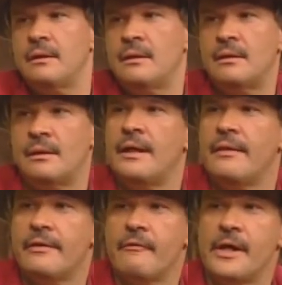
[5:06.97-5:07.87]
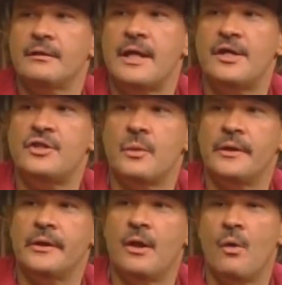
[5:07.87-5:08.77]
the rail takes you where
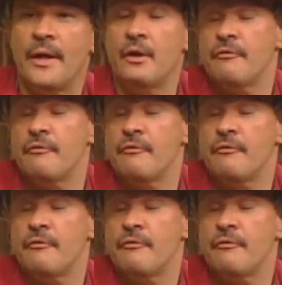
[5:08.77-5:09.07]
you're going.